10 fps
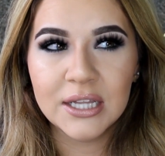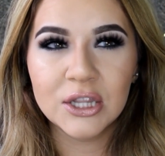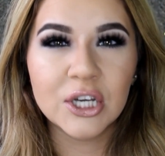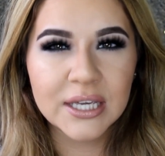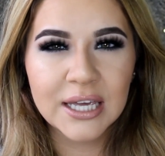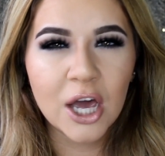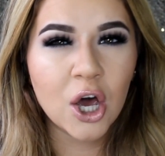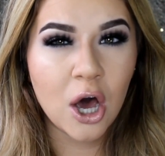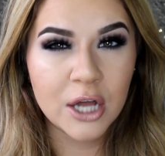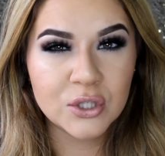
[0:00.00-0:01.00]
looking
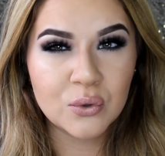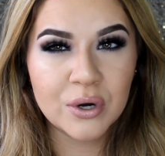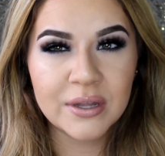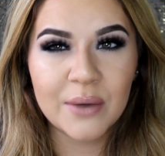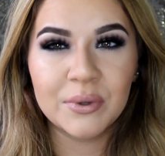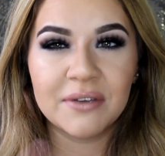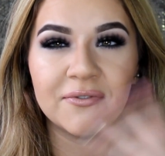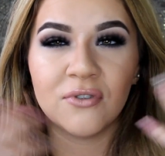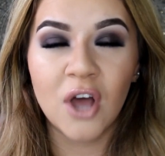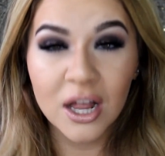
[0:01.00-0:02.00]
contour, that really
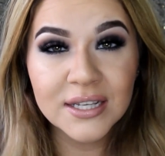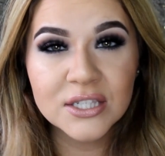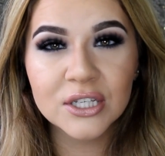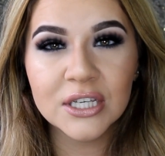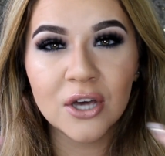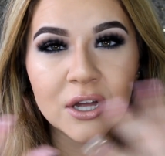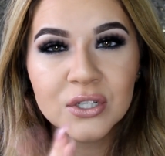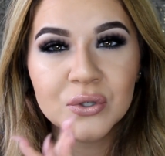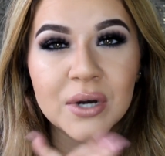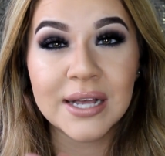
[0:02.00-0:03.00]
flawless looking
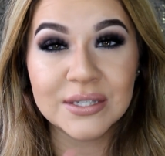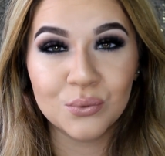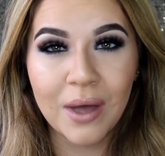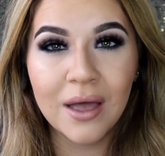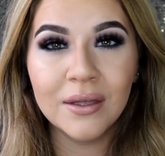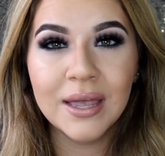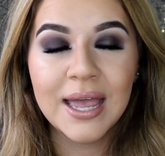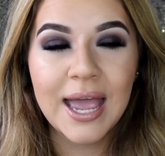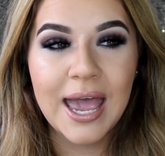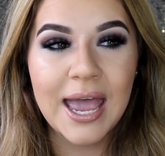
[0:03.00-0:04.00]
contour as well.
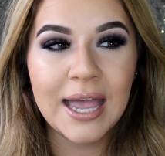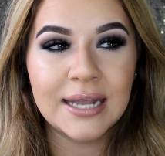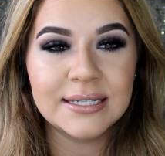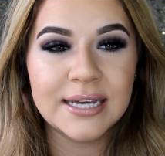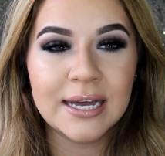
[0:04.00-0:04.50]
And